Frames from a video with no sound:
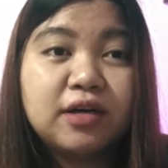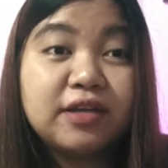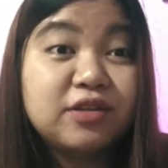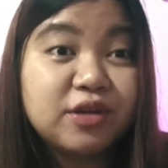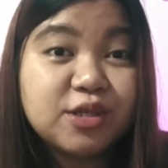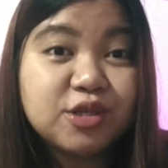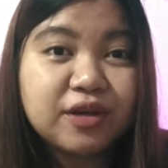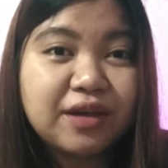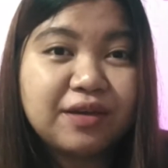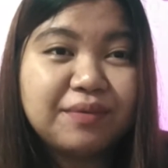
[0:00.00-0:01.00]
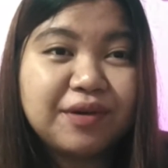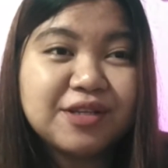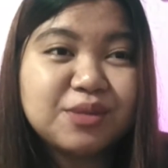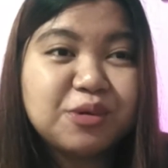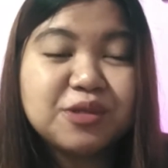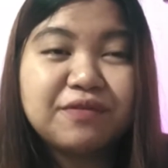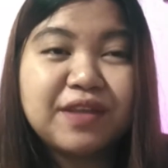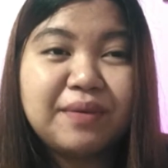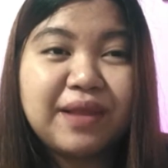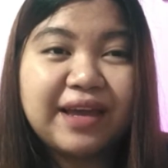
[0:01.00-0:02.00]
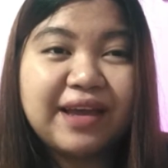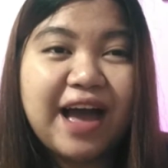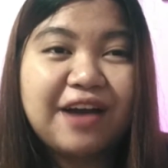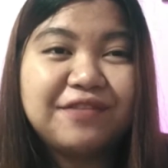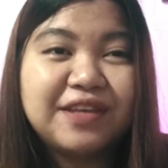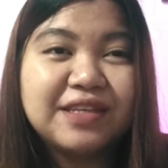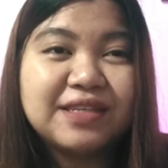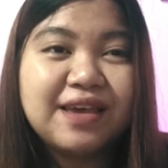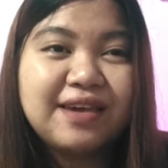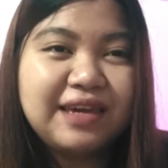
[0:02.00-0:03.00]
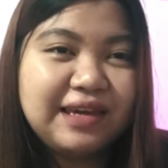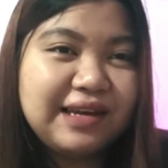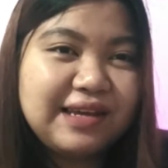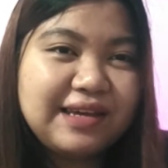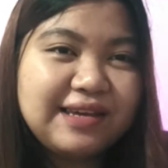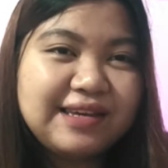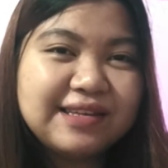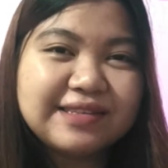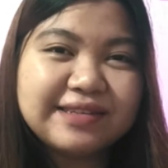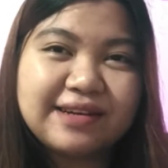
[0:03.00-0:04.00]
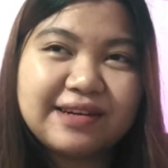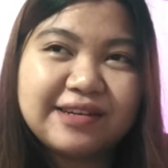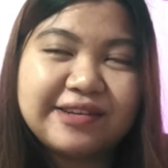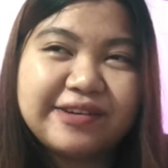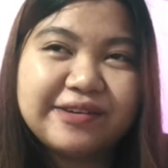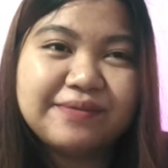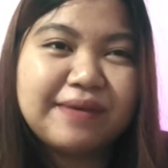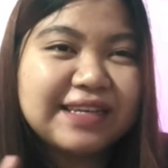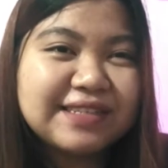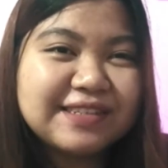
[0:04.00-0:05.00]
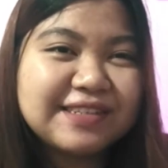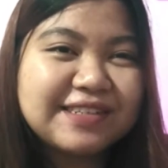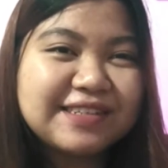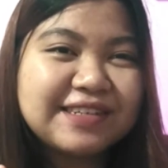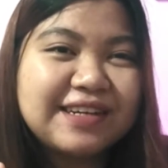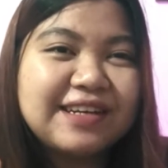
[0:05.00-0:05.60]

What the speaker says: industry, because most of them like have this elite, master,